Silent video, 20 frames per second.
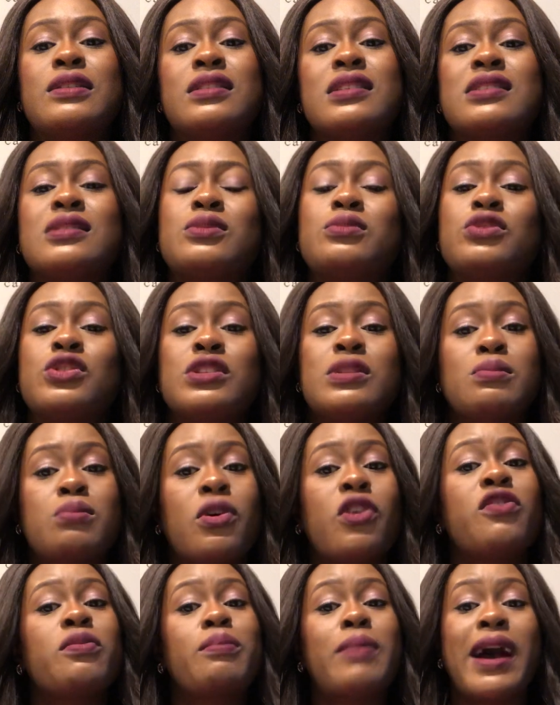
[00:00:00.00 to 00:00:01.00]
this is just
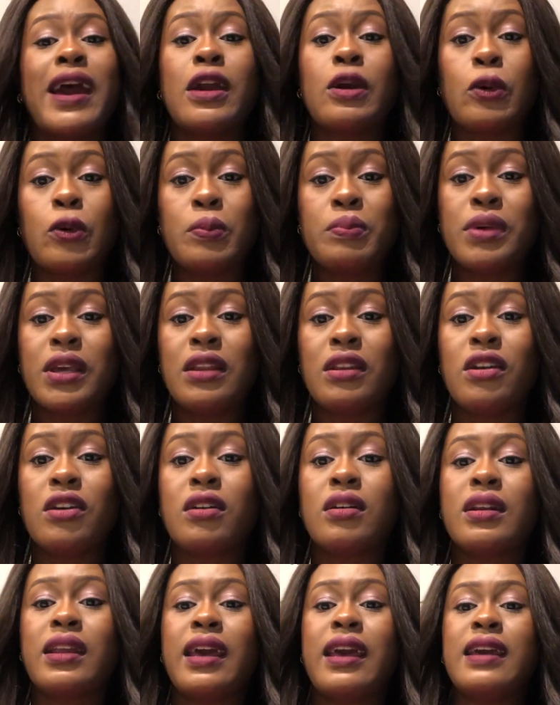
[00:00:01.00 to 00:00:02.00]
more of my
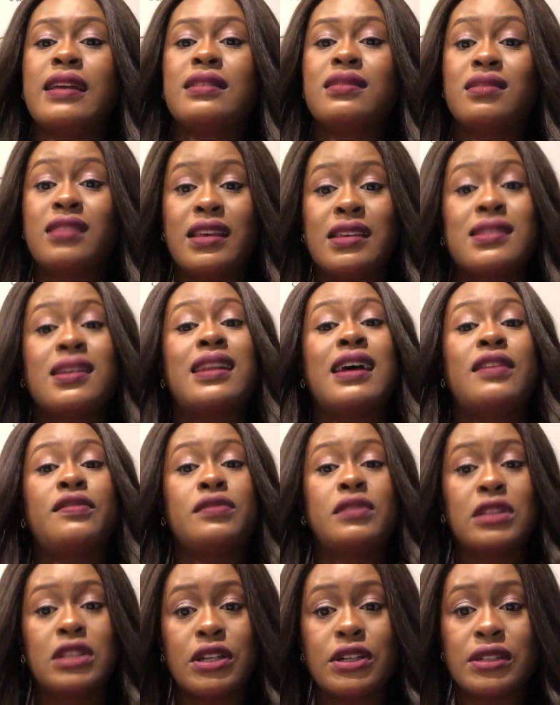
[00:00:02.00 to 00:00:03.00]
opinion and things that
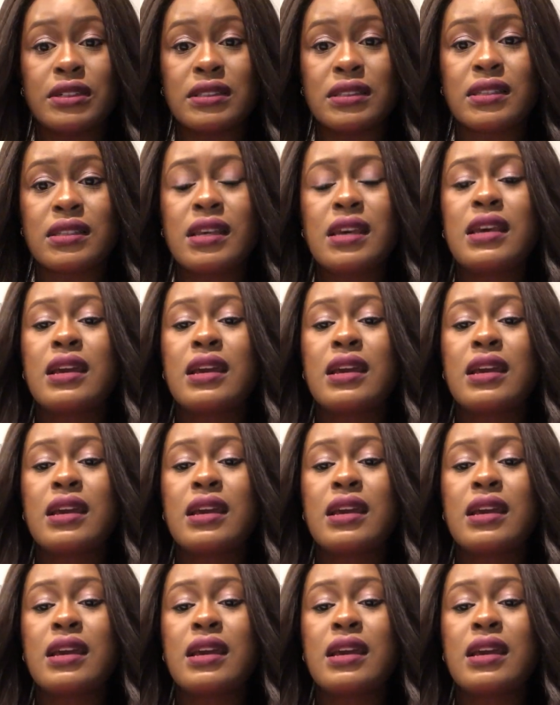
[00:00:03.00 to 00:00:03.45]
I've learned.